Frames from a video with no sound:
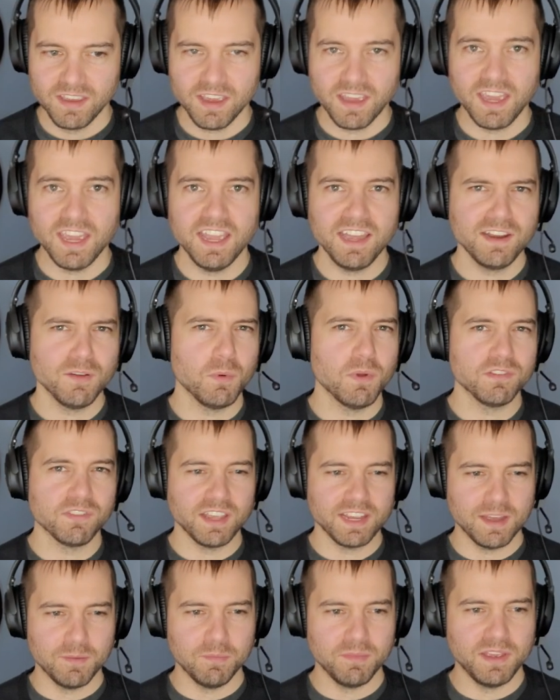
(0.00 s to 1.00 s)
And it was
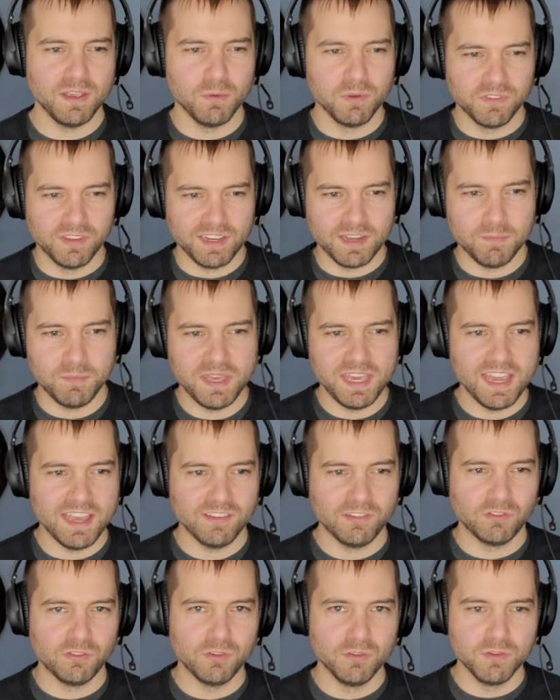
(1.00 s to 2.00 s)
like a it was like a P
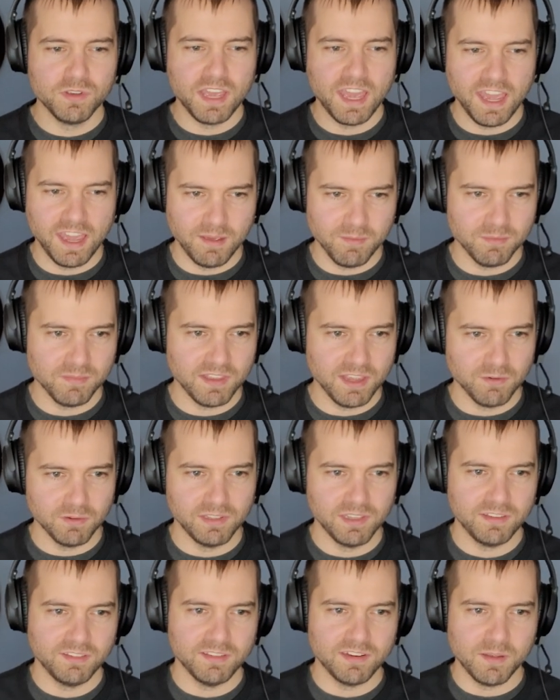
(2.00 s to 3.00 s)
S two game. They
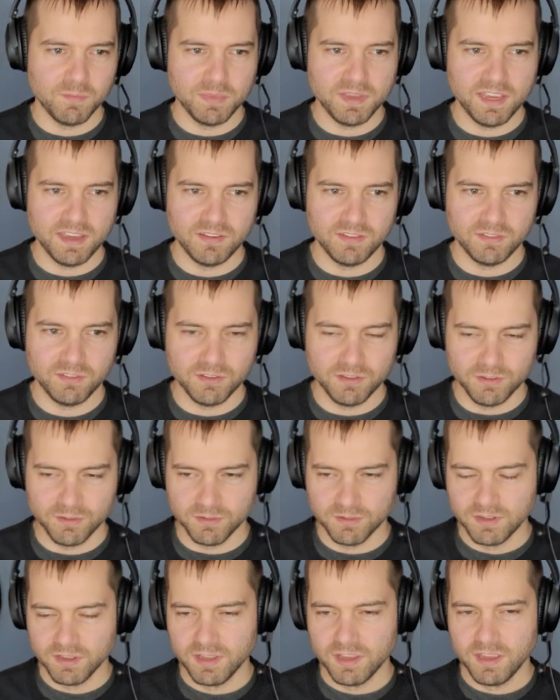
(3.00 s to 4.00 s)
released it on P S two.